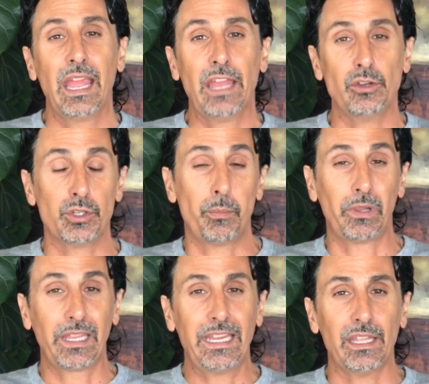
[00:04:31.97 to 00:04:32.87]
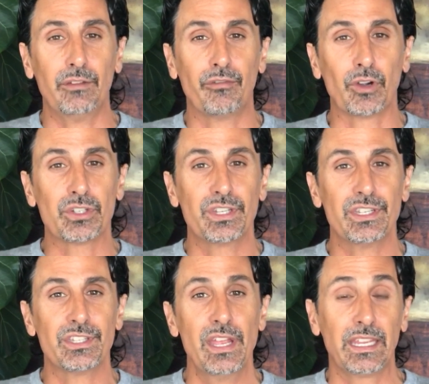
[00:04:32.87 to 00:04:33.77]
and you're depleted
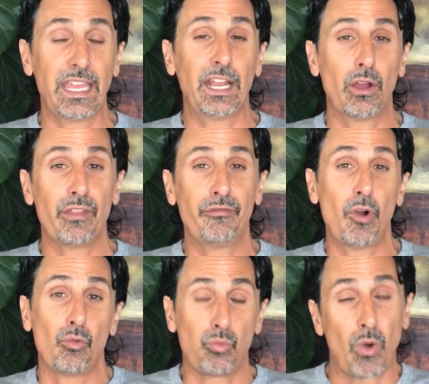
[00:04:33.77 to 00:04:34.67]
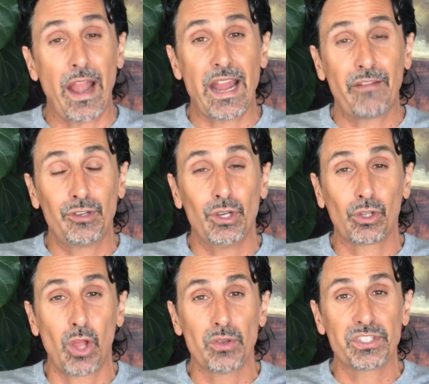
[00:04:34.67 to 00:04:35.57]
versus getting on the phone right after you
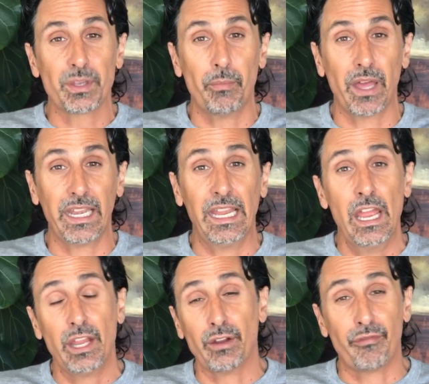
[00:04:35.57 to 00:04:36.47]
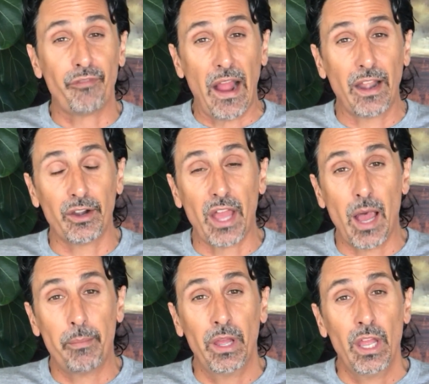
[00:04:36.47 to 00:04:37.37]
close somebody, you're fired up,